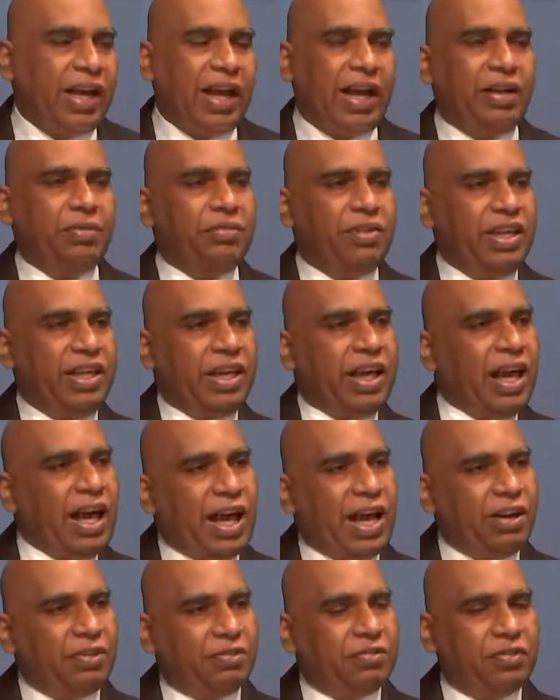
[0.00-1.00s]
and we
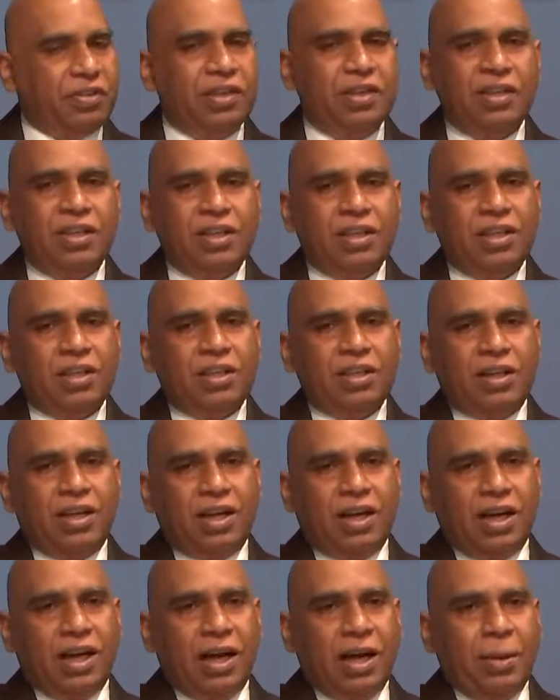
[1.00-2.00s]
have
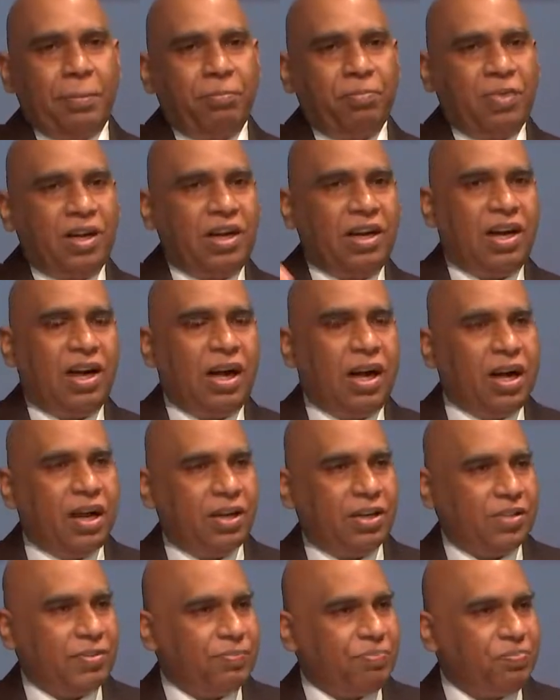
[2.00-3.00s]

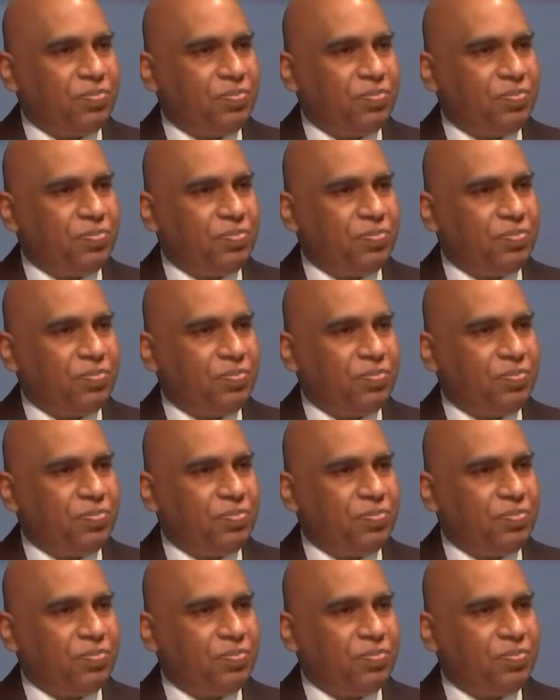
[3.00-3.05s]
our